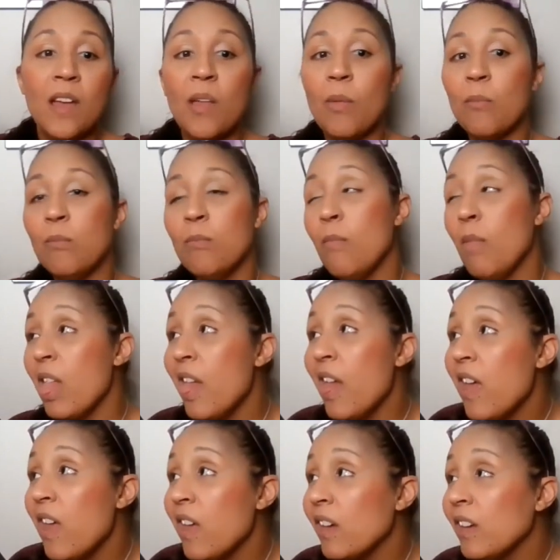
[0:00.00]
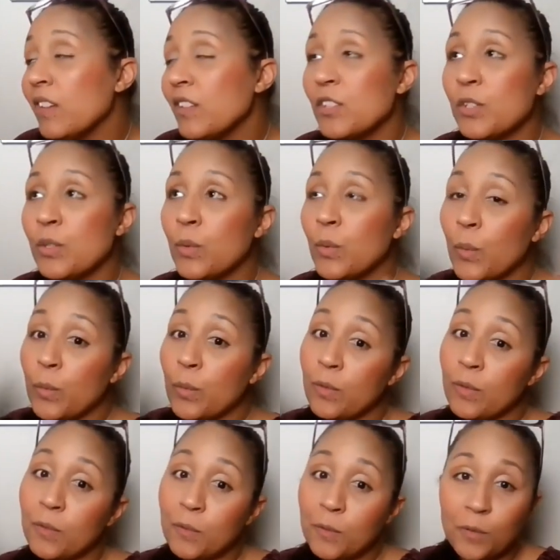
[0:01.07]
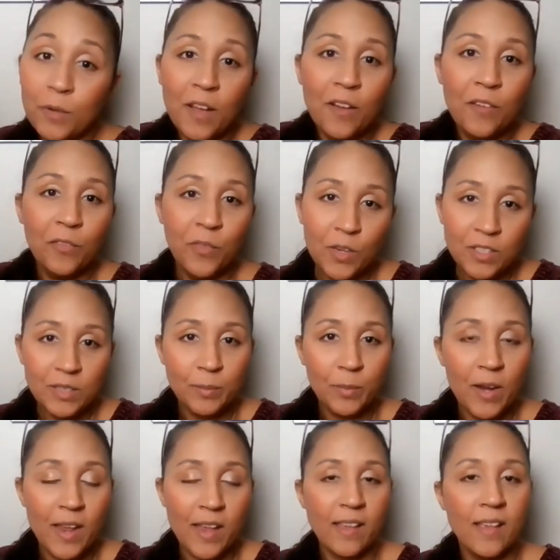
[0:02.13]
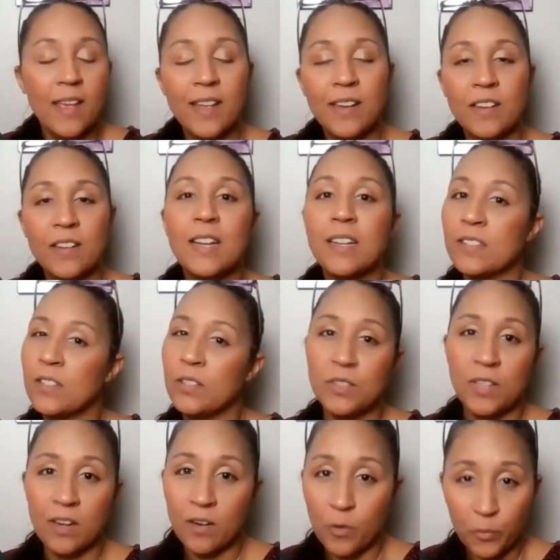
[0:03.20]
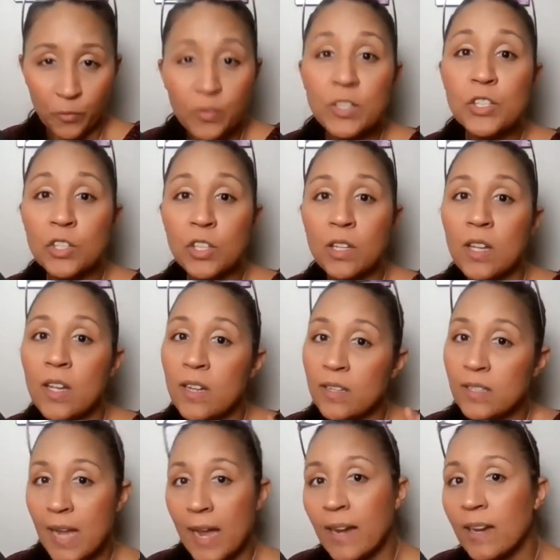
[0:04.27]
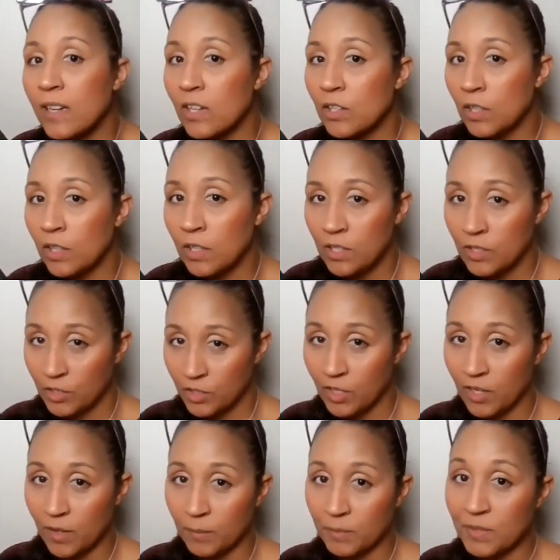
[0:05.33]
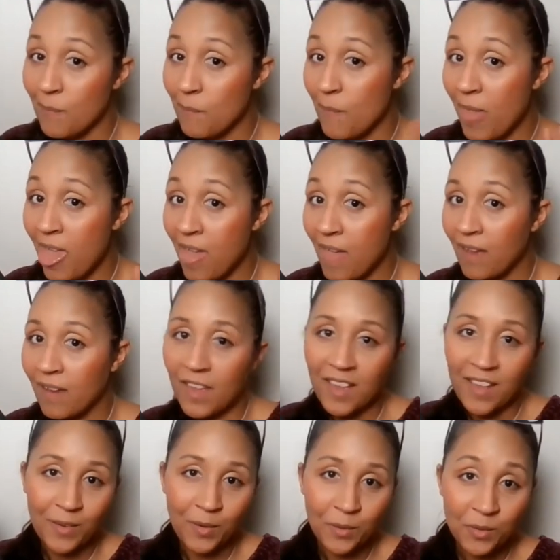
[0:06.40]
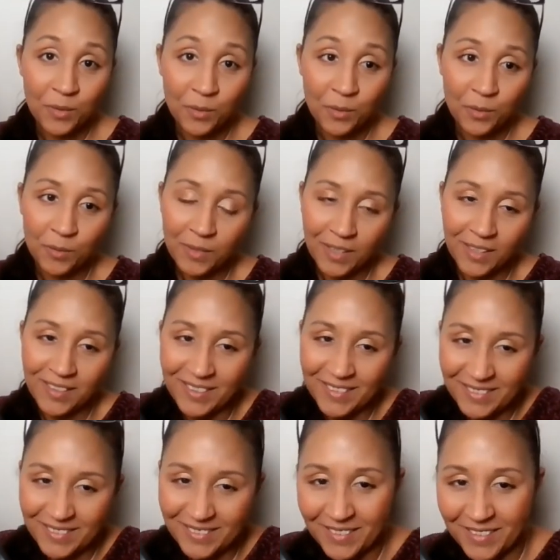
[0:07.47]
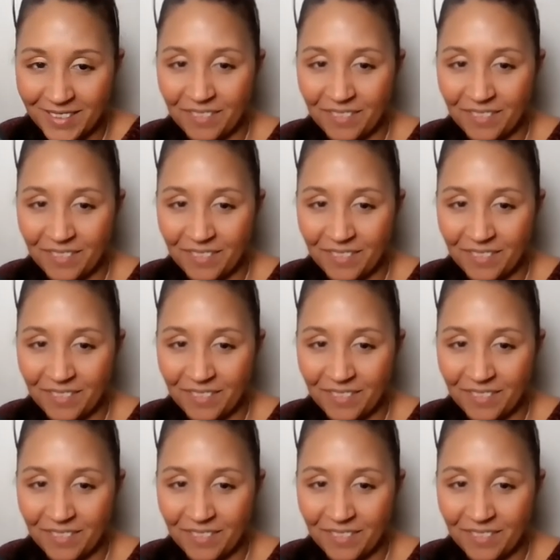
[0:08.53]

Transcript: meh to ooh for spring. And yes, those are official technical terms, meh and ooh.